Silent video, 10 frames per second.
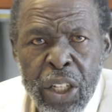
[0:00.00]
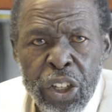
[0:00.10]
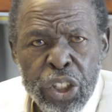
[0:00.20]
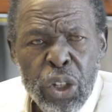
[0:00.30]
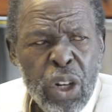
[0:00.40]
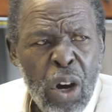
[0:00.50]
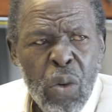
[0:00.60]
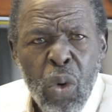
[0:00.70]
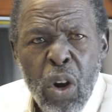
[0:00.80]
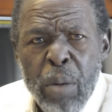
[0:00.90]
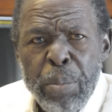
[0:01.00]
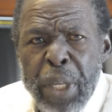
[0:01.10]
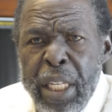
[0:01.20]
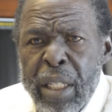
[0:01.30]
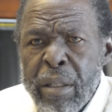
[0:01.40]
you don't want to
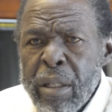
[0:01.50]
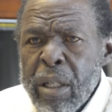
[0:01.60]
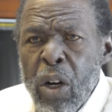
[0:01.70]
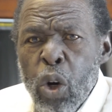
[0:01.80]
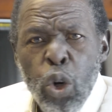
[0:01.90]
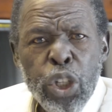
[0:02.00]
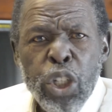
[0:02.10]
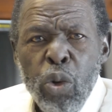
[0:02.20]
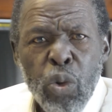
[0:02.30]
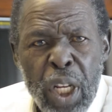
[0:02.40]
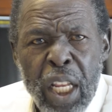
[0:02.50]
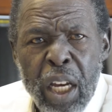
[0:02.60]
be who you really